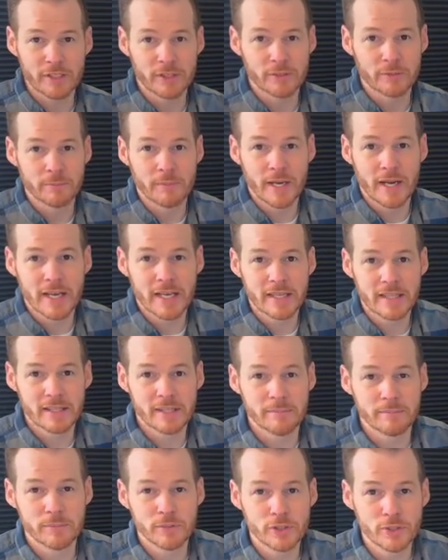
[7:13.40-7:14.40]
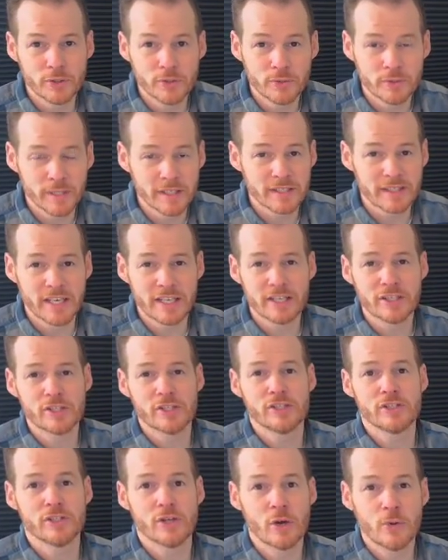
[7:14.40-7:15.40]
buying them new. They take
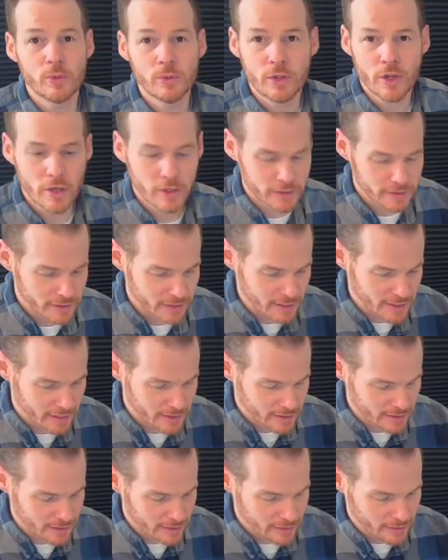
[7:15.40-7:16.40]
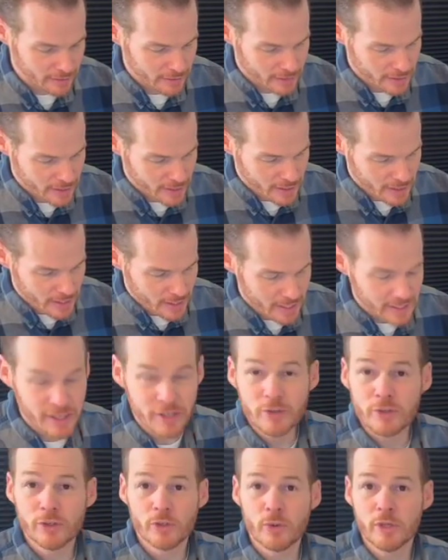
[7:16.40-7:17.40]
so long to get there, and then
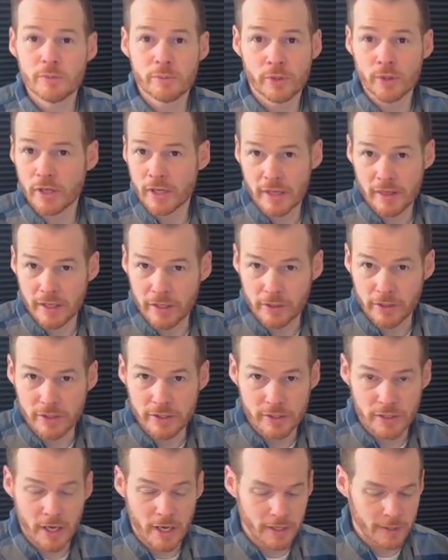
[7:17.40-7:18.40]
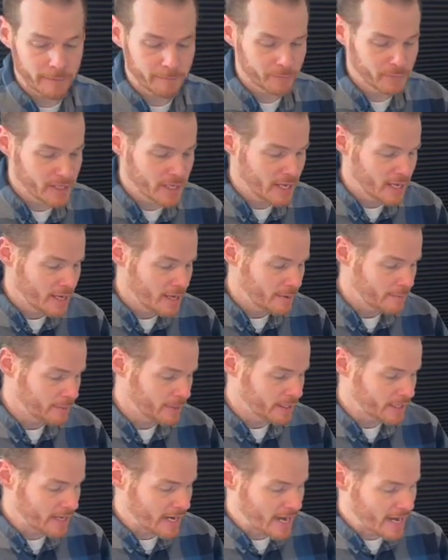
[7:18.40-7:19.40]
you can always put on a thicker sock.
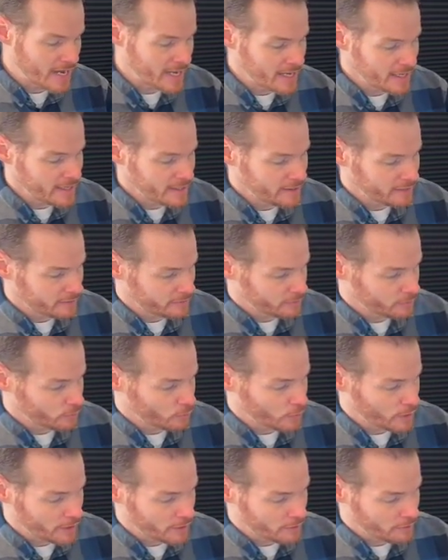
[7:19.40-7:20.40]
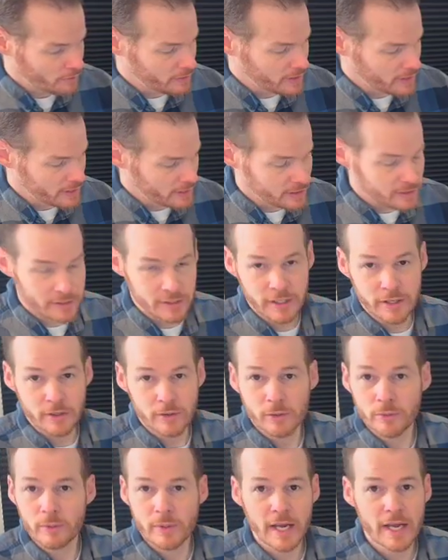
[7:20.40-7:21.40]
But I wear these
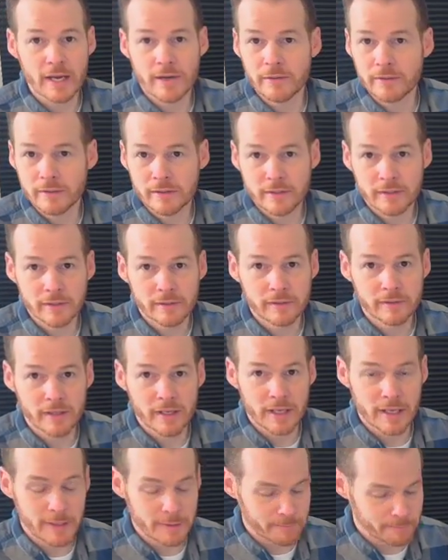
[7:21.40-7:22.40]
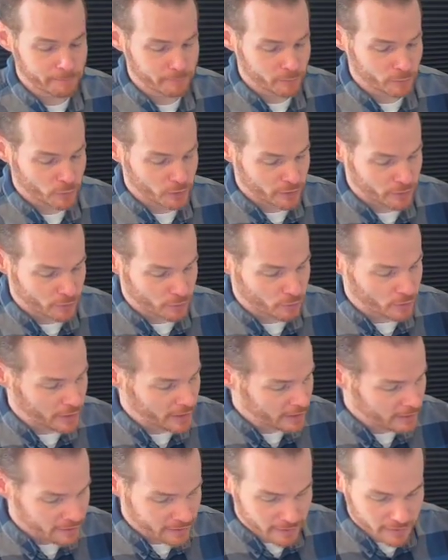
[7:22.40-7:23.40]
year-round with a
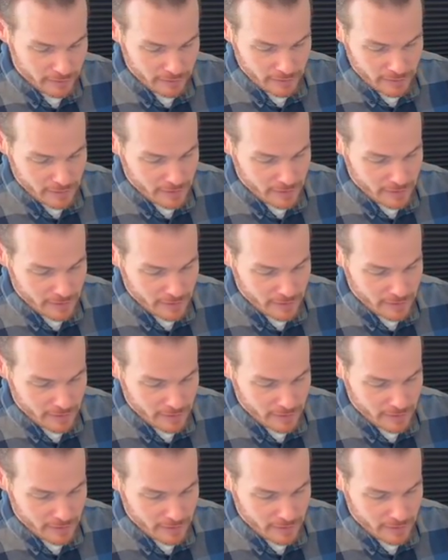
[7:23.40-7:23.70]
regular